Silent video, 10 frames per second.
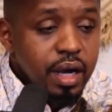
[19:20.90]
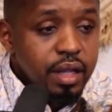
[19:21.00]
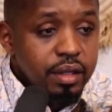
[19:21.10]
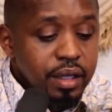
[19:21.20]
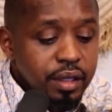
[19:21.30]

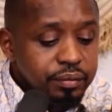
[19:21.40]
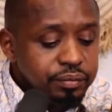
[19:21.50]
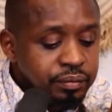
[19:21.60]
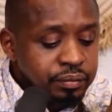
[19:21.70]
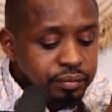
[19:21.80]
and they
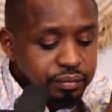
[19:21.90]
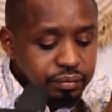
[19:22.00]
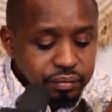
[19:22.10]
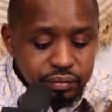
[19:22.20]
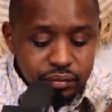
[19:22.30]

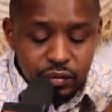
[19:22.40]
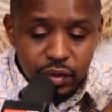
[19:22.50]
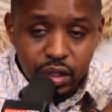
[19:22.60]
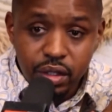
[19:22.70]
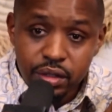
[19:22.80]

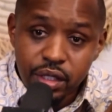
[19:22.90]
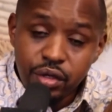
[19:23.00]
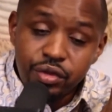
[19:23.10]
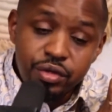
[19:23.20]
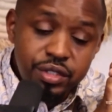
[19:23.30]

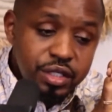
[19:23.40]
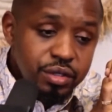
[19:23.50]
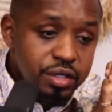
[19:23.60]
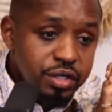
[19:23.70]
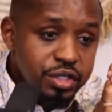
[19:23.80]
take you through
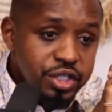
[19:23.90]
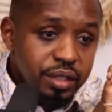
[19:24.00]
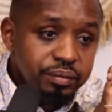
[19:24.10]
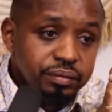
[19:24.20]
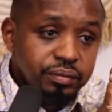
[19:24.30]
sexual torture